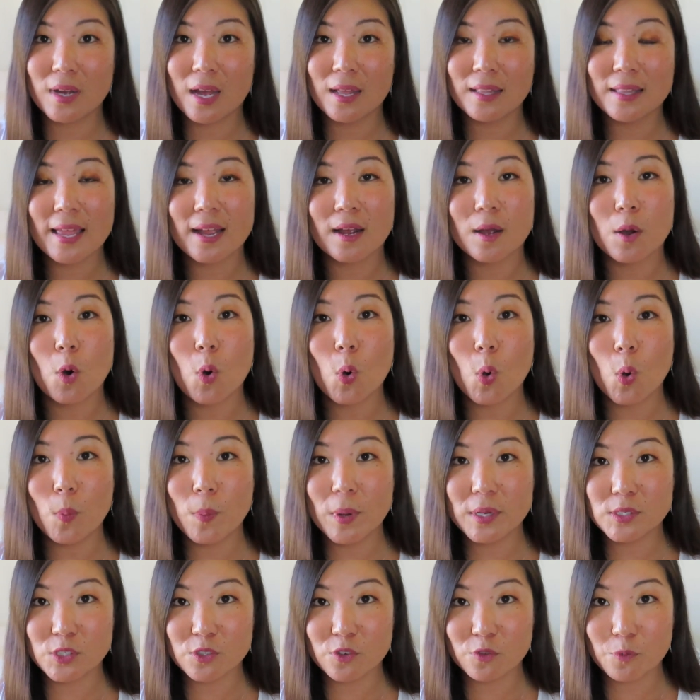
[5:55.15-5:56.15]
got like a whole
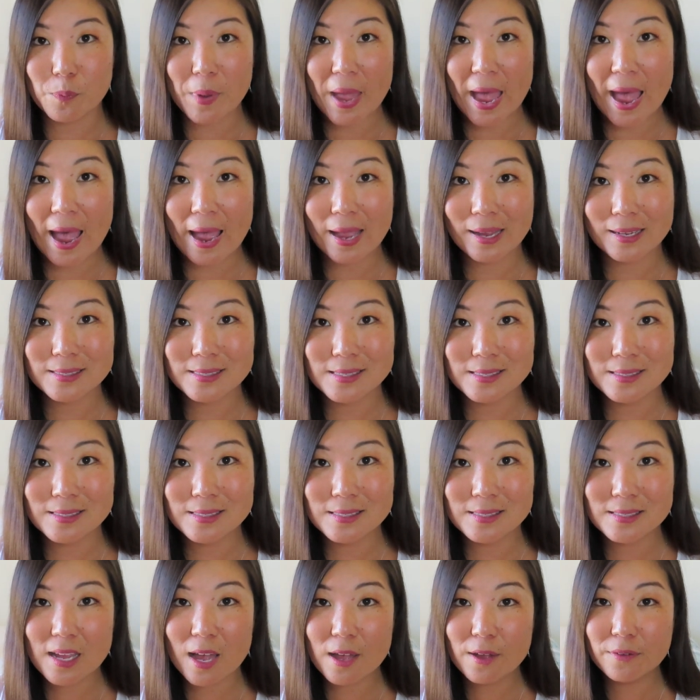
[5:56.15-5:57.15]
bunch of bags and
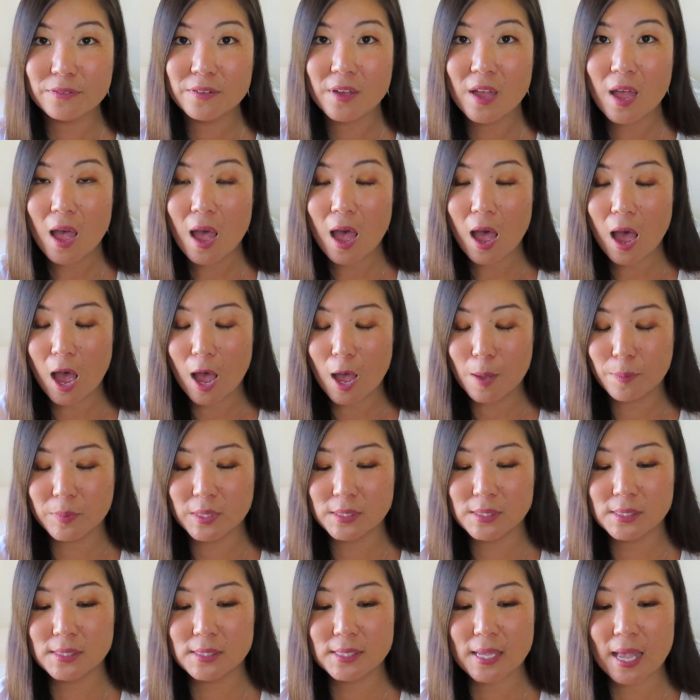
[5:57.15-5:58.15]
stuff. Um,
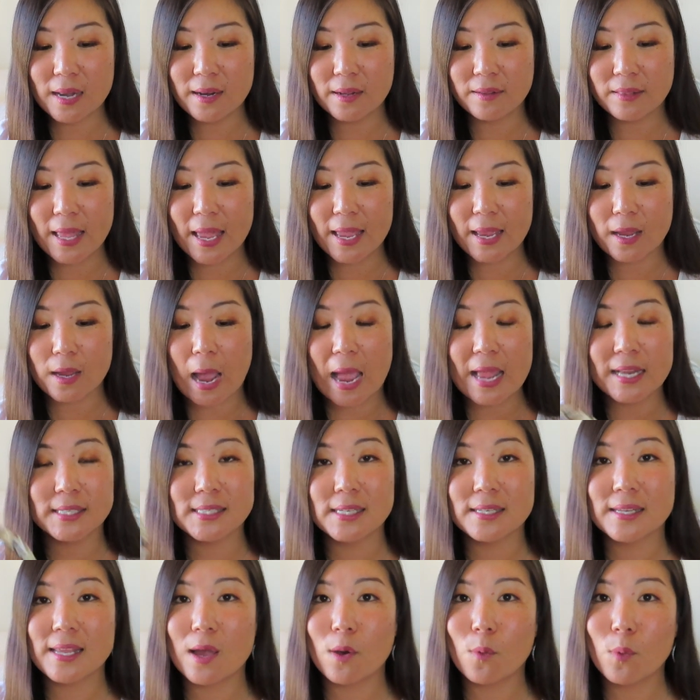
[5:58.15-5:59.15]
this is kind of like, I
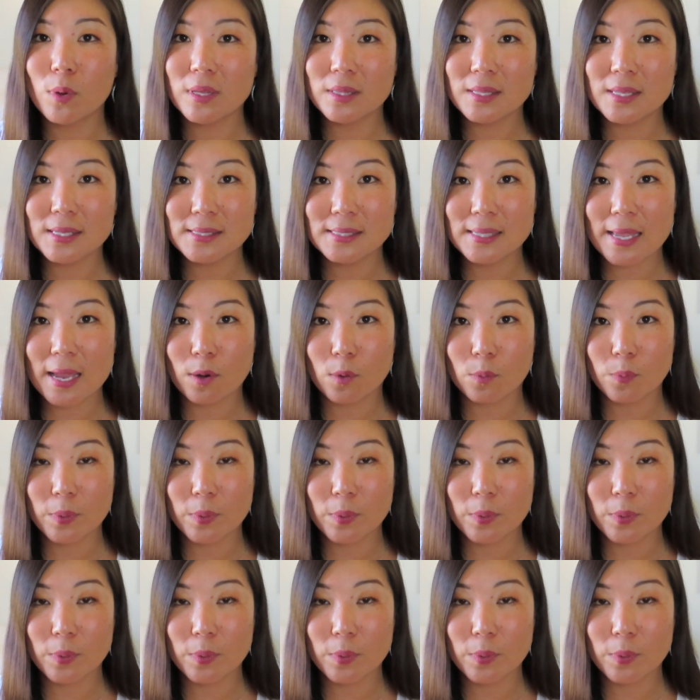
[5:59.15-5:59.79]
did get one of these like